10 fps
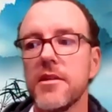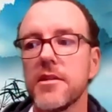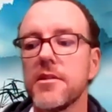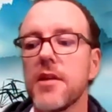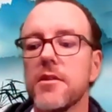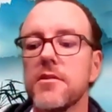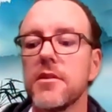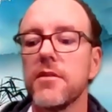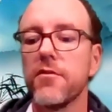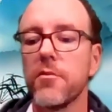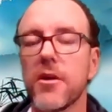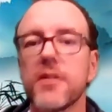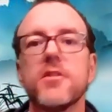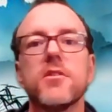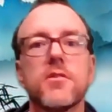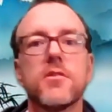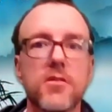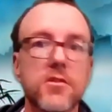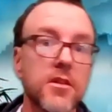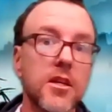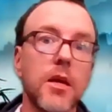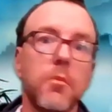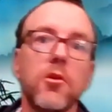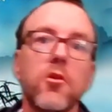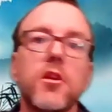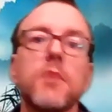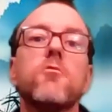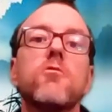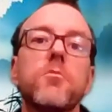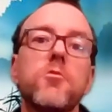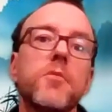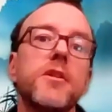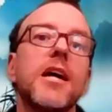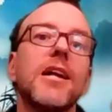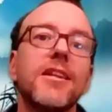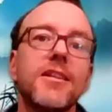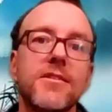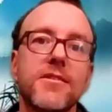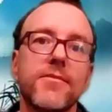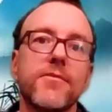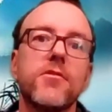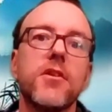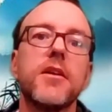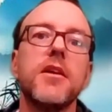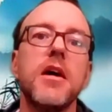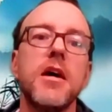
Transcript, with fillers: there's a tendency for practitioners to just to keep learning more and more modalities, right?